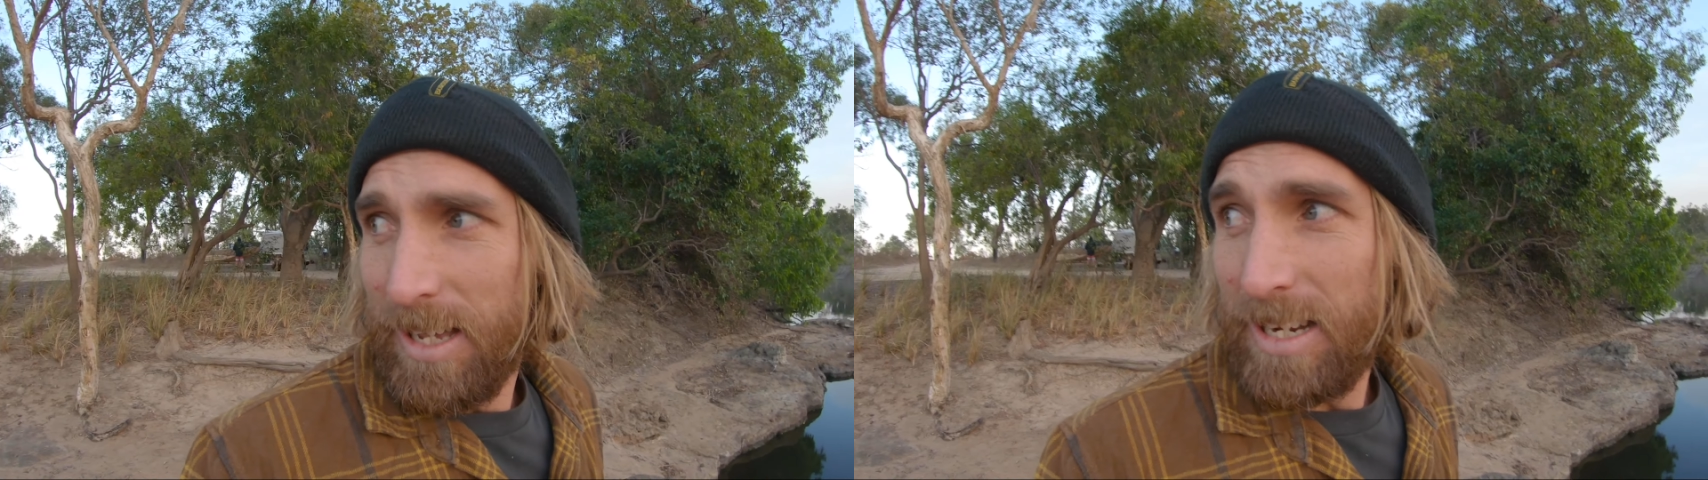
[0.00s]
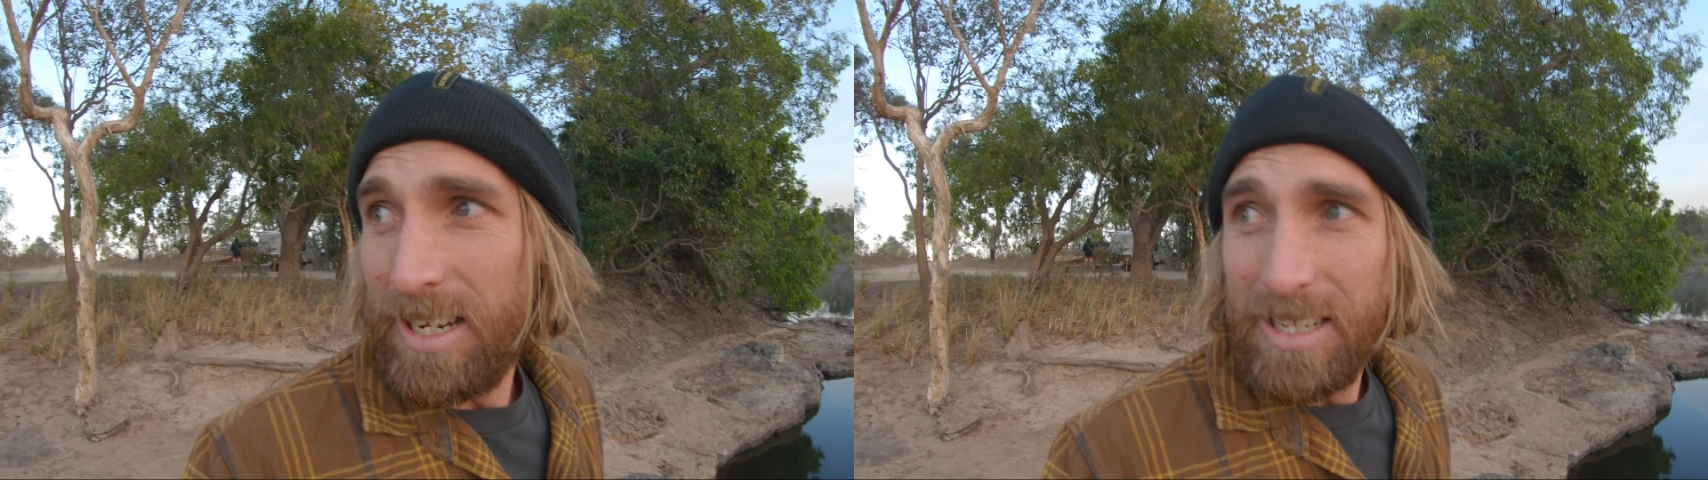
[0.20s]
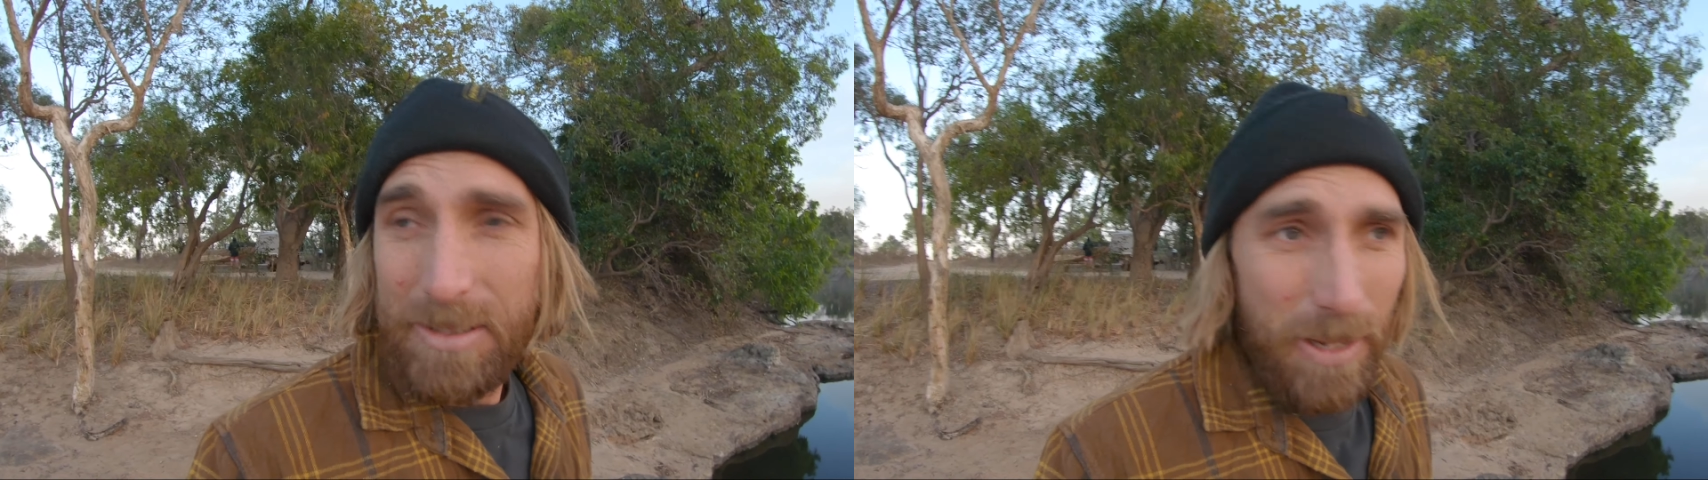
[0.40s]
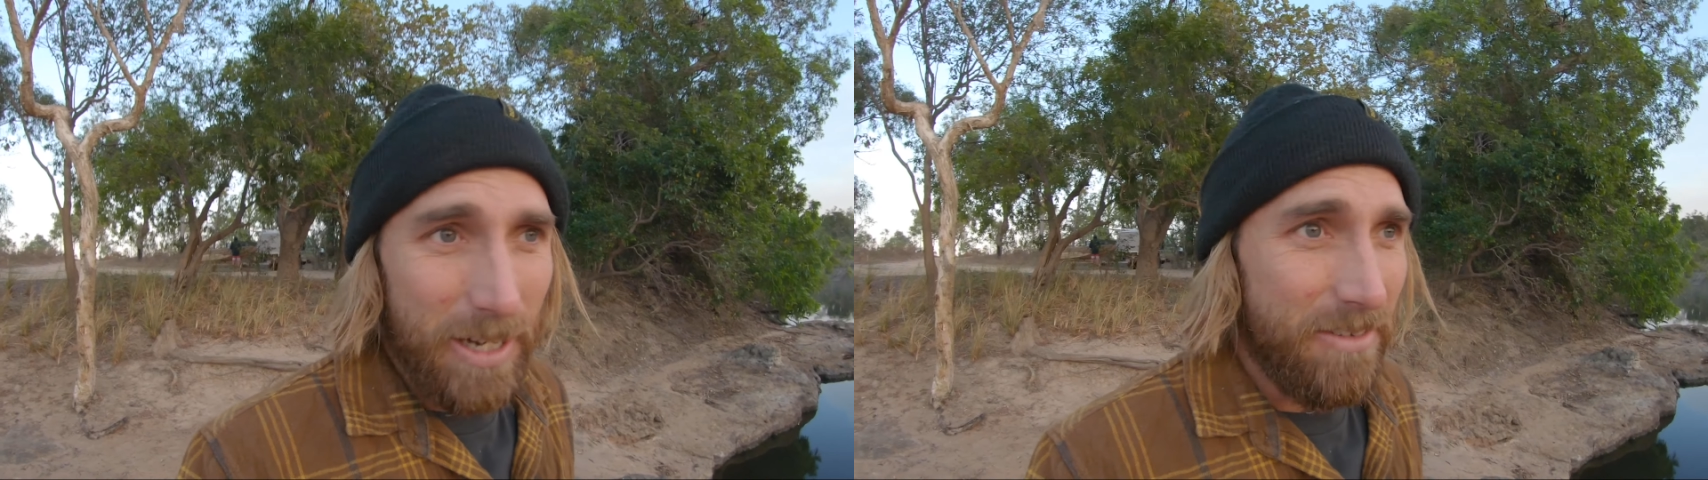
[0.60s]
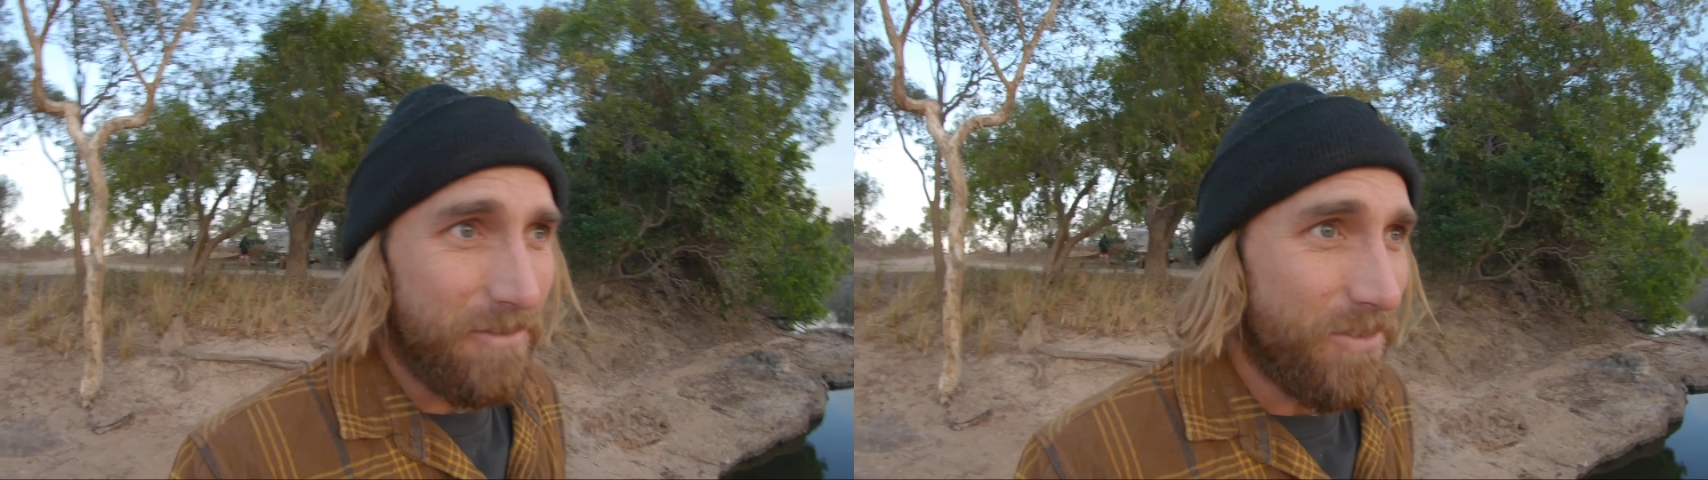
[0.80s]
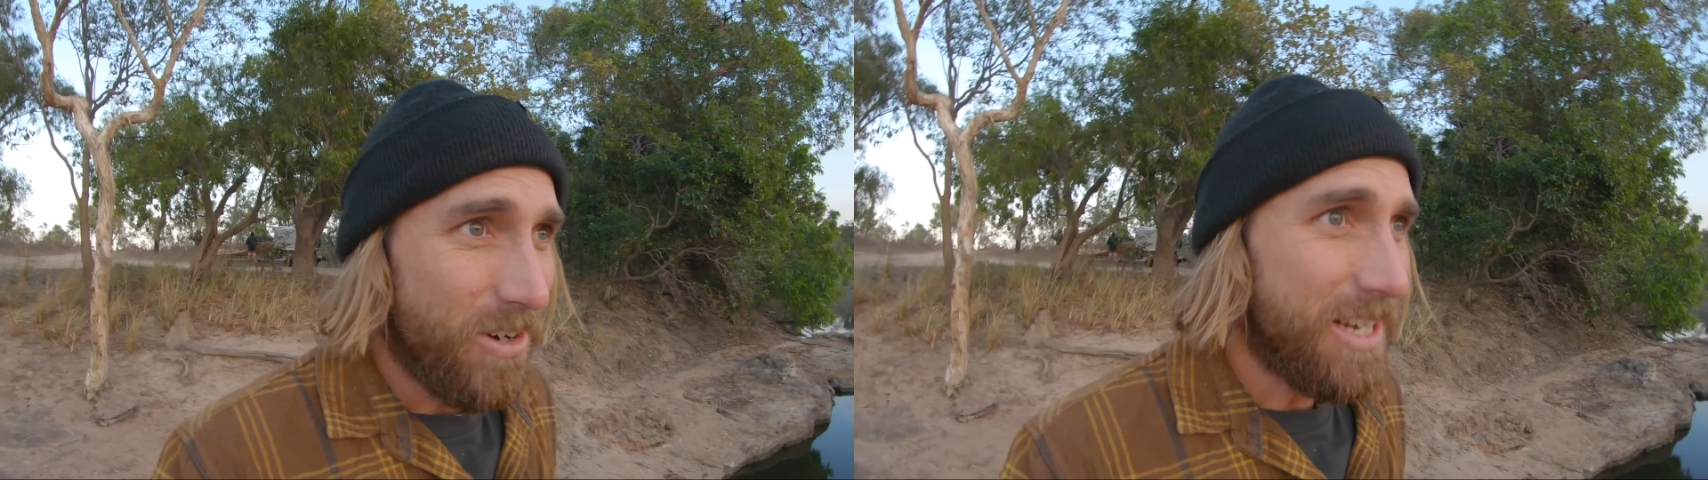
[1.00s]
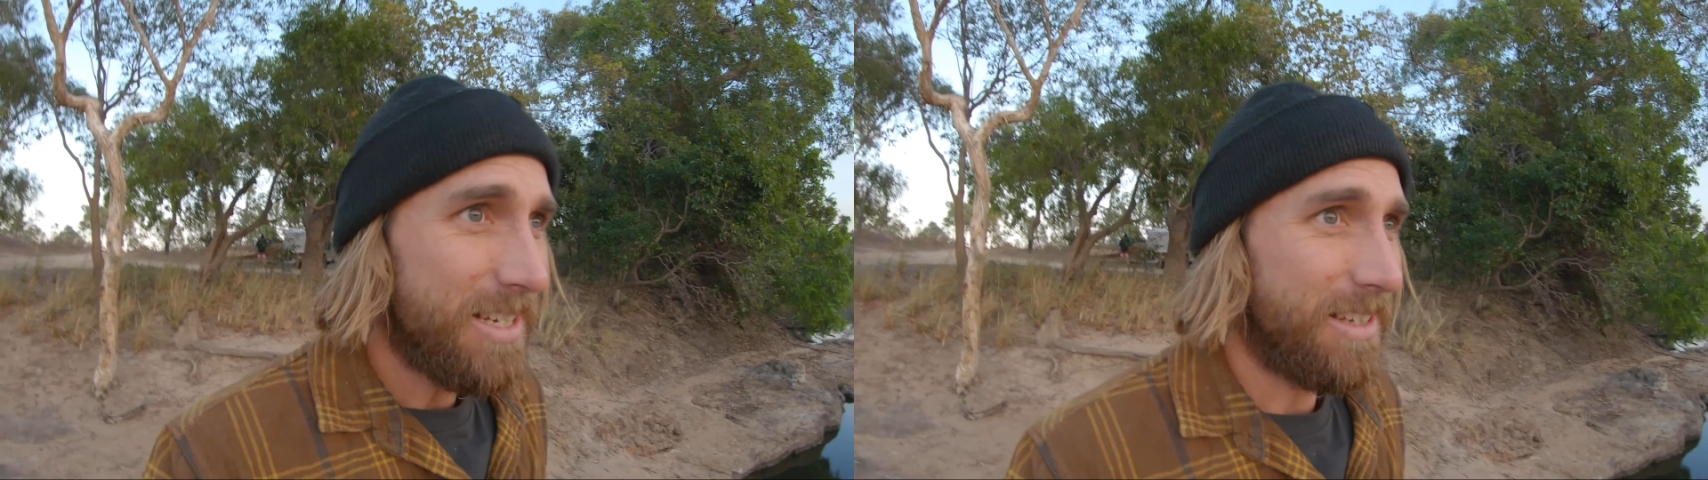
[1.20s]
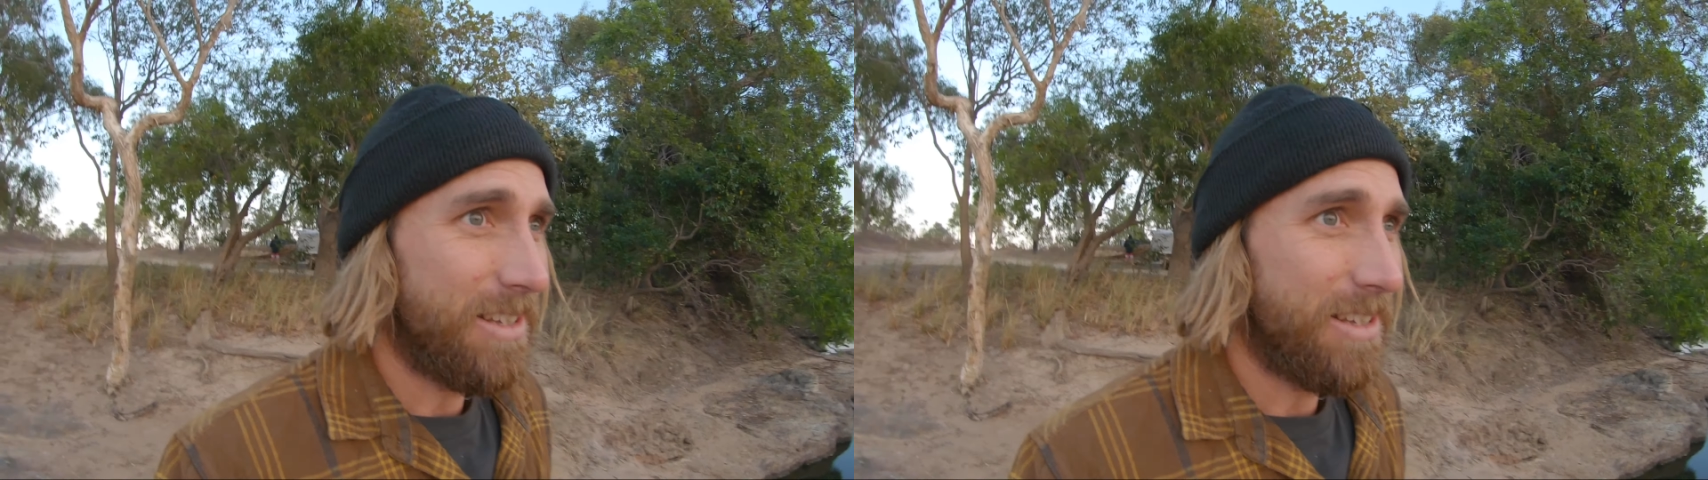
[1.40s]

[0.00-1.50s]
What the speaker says: and it is bloody freezing.